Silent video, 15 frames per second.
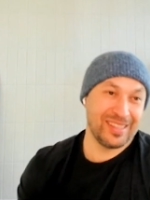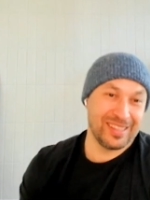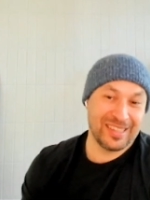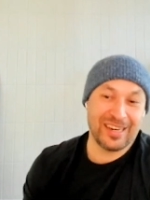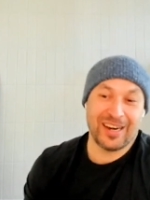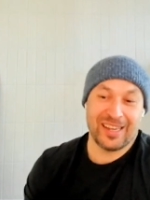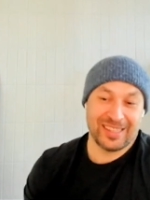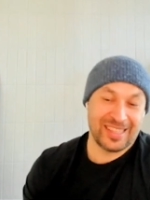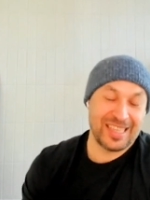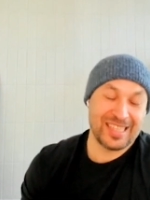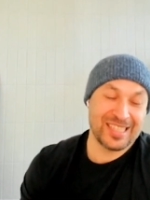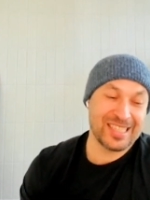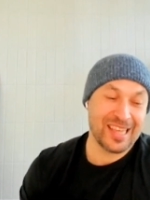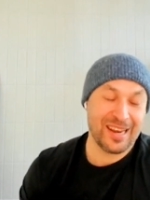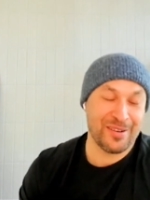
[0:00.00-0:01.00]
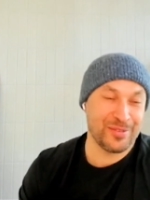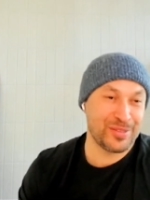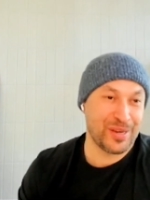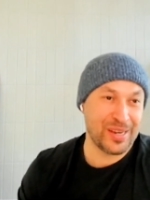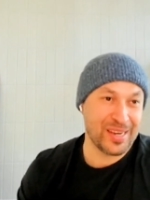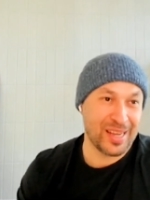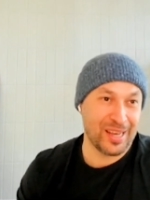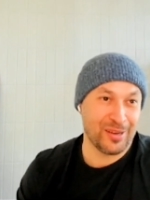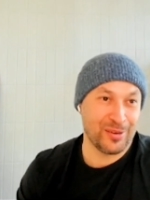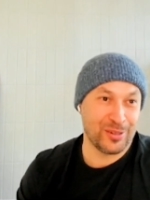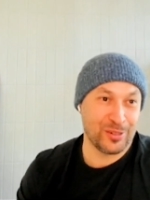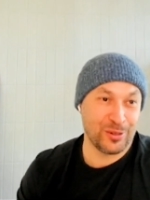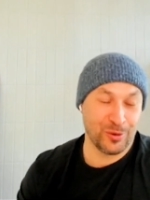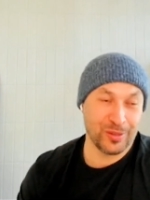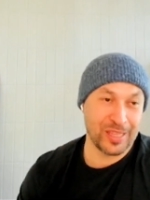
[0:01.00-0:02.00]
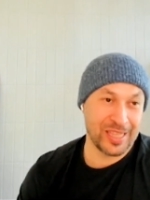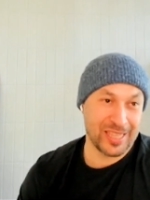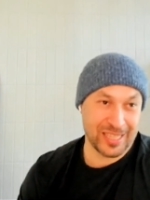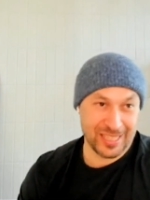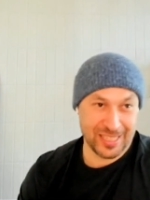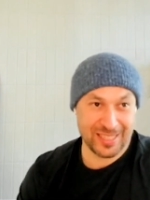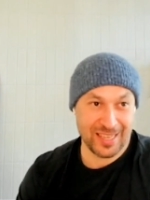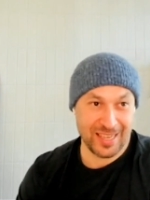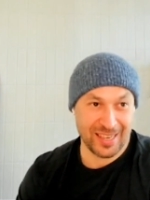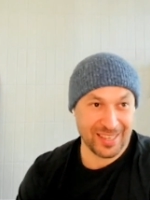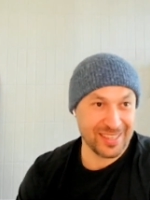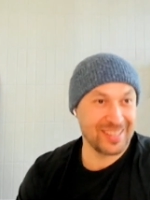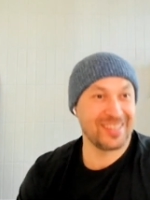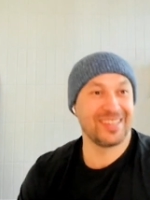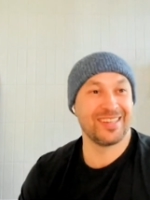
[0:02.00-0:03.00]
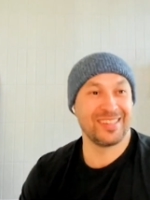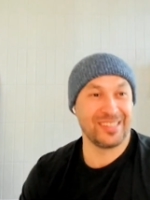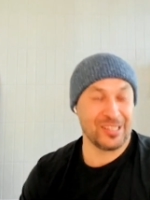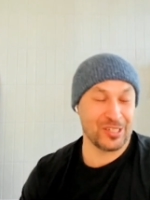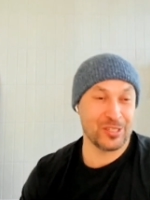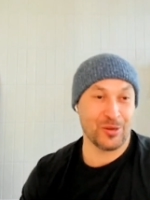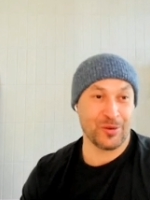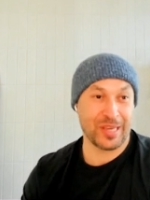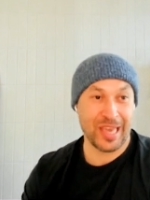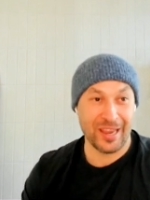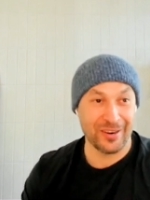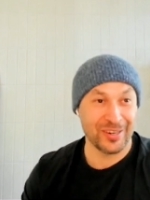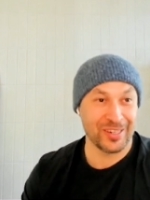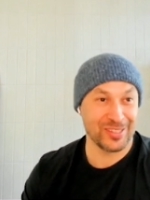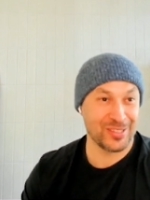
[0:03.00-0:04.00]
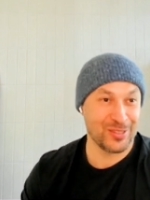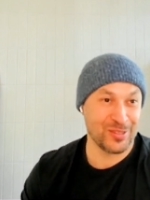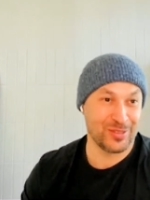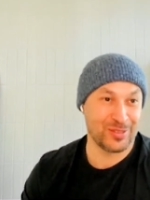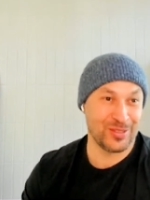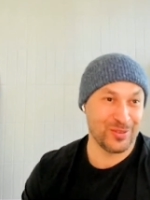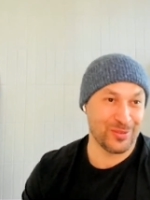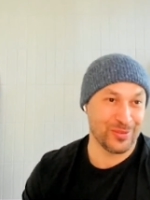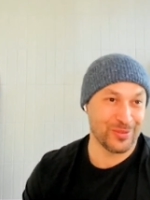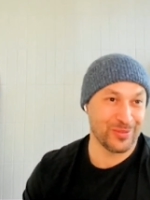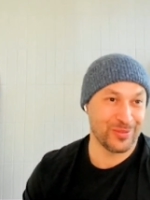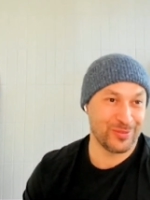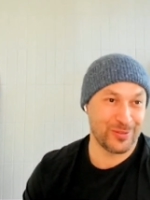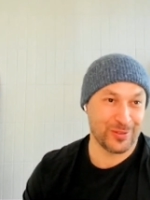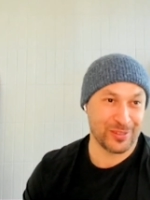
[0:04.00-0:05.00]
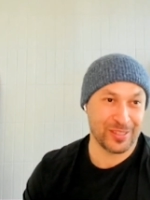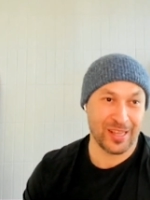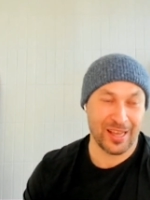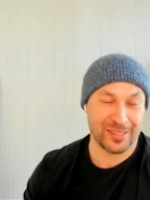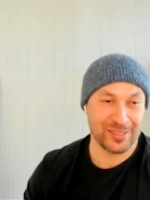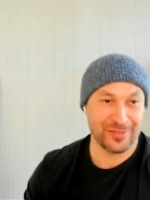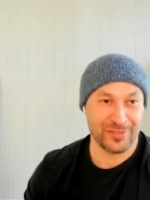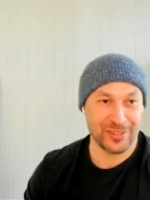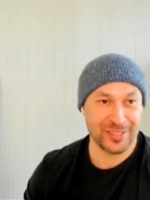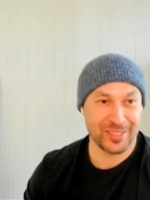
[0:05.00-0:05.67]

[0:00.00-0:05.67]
the incentives right now are only the stick. There's no carrot for client diversity.